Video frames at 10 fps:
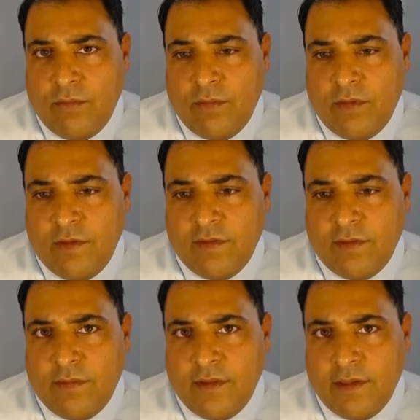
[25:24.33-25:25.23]
this is
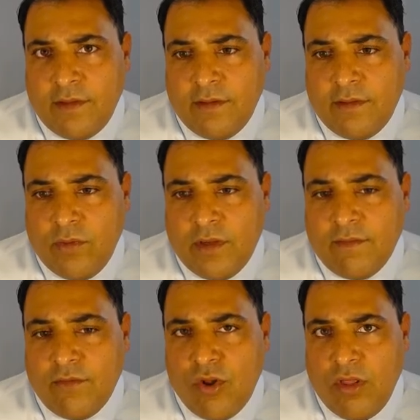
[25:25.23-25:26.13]
something that we
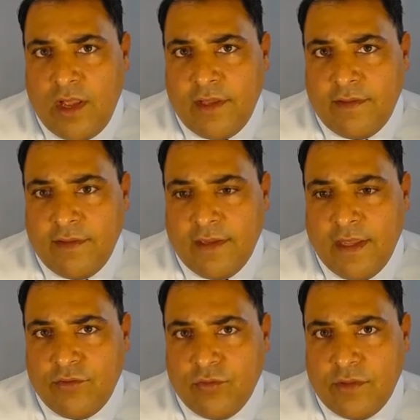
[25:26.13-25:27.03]
cover a lot in the
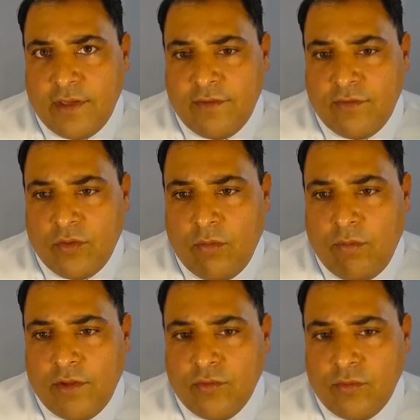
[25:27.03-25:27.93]
gastrointestinal
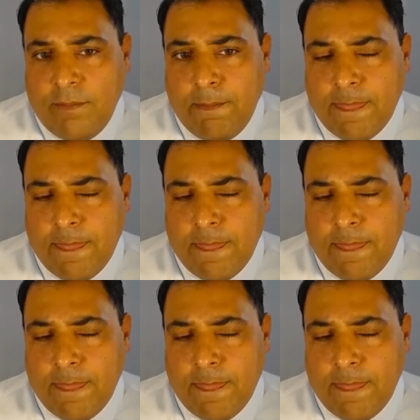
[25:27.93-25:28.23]
module.